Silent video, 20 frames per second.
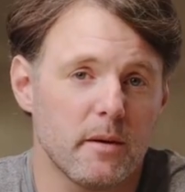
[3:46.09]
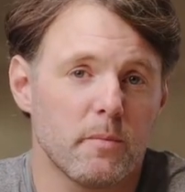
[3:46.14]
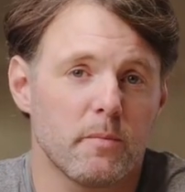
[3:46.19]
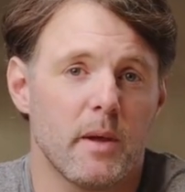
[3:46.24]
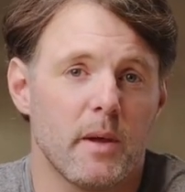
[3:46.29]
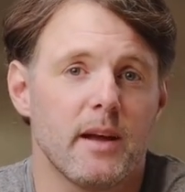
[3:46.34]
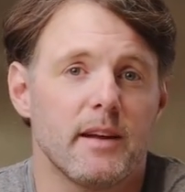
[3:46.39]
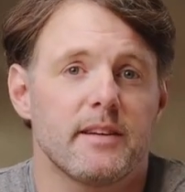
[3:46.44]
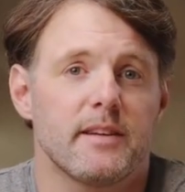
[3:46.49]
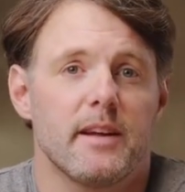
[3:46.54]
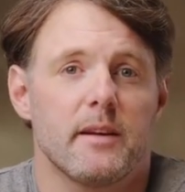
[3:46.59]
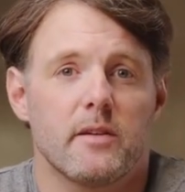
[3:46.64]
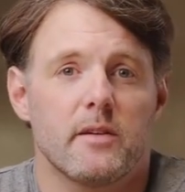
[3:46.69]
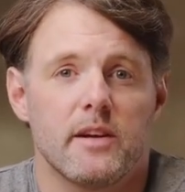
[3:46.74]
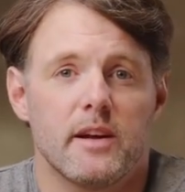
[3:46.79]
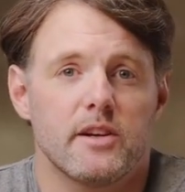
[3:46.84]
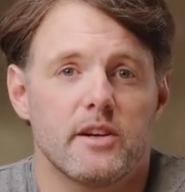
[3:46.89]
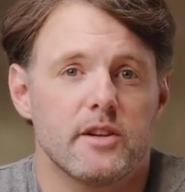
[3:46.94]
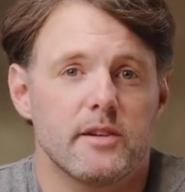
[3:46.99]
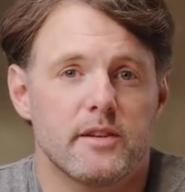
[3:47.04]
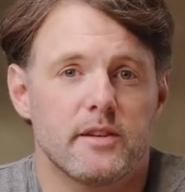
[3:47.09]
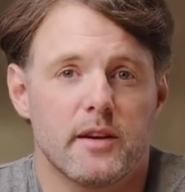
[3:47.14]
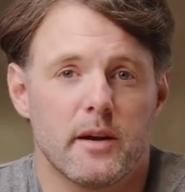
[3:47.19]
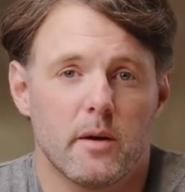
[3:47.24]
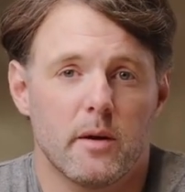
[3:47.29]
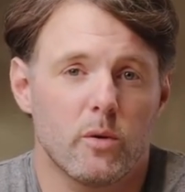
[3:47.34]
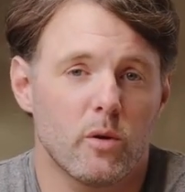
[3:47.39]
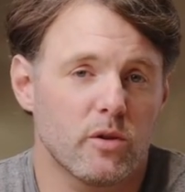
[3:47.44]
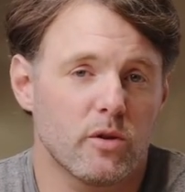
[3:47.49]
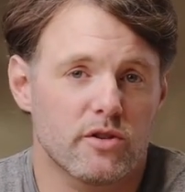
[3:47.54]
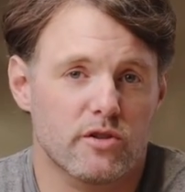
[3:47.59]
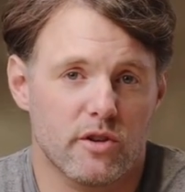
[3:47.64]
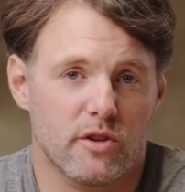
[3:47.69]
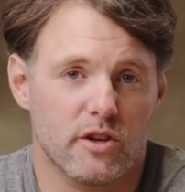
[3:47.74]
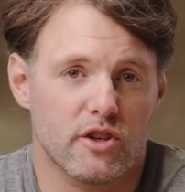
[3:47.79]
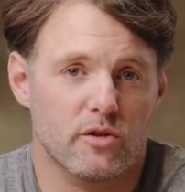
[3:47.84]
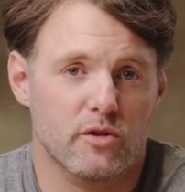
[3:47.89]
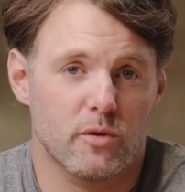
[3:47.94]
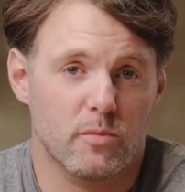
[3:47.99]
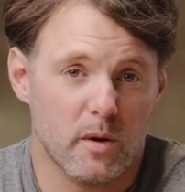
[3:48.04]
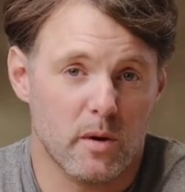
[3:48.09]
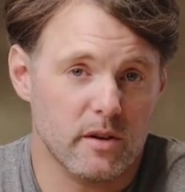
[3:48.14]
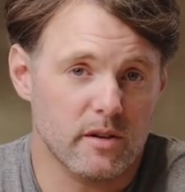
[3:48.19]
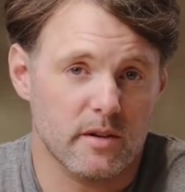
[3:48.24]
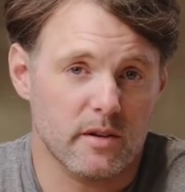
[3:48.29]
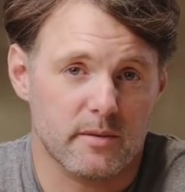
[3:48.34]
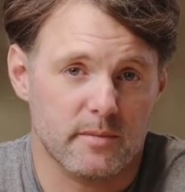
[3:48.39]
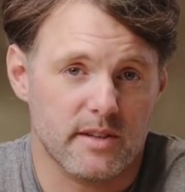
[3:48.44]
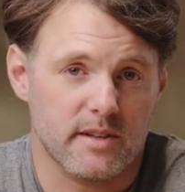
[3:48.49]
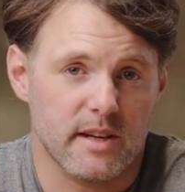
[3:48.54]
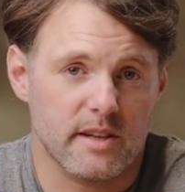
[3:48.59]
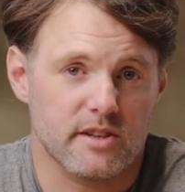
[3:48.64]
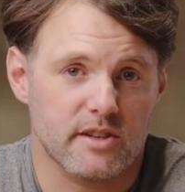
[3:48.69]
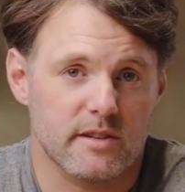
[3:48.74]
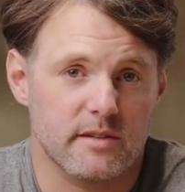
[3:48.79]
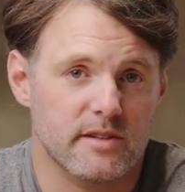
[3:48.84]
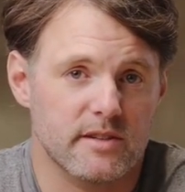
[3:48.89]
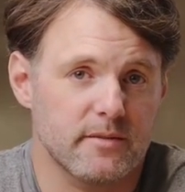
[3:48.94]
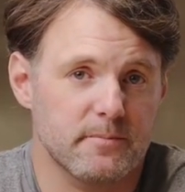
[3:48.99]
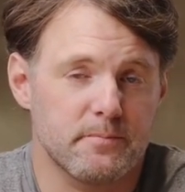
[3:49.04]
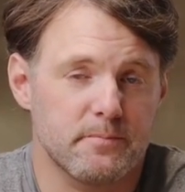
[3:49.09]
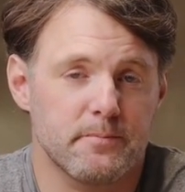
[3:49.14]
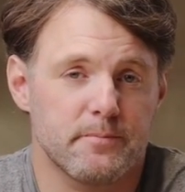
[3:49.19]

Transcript: biased annotations, or structural model limitations.